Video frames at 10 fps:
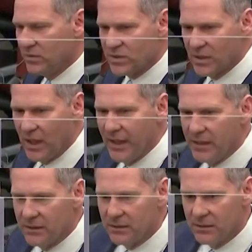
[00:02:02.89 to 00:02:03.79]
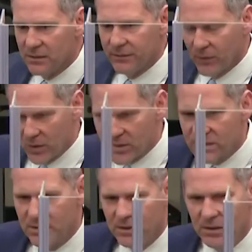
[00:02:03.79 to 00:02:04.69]
you saw it
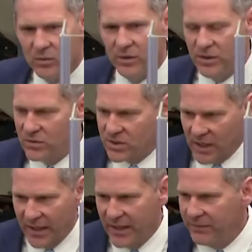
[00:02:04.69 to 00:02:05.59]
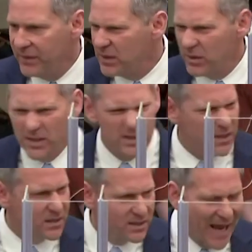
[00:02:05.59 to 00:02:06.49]
first, when you saw that video. It
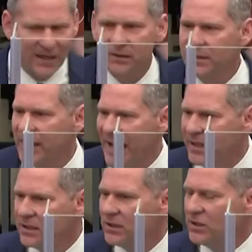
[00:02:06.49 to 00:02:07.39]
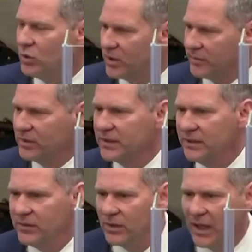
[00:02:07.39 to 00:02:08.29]
is exactly that. You can
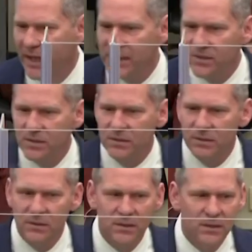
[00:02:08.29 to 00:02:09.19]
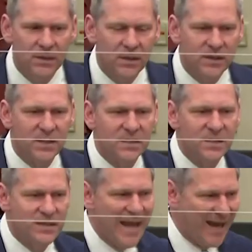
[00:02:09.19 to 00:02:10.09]
believe your eyes. It's
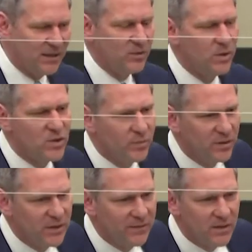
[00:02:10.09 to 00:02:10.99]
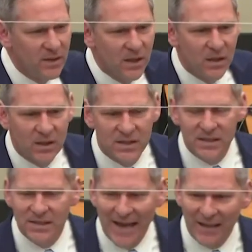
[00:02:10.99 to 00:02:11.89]
exactly what you believed. It's
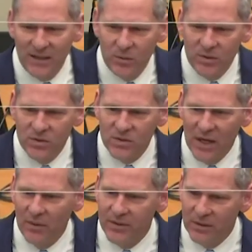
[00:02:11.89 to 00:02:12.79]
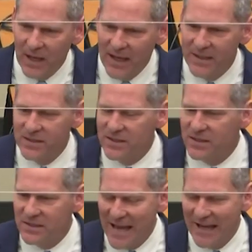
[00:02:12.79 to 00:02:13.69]
exactly what you saw with your eyes. It's
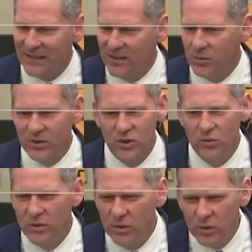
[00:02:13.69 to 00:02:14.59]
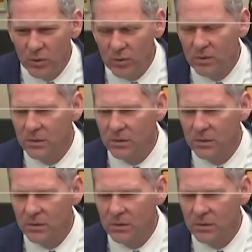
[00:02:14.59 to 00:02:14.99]
exactly what you knew.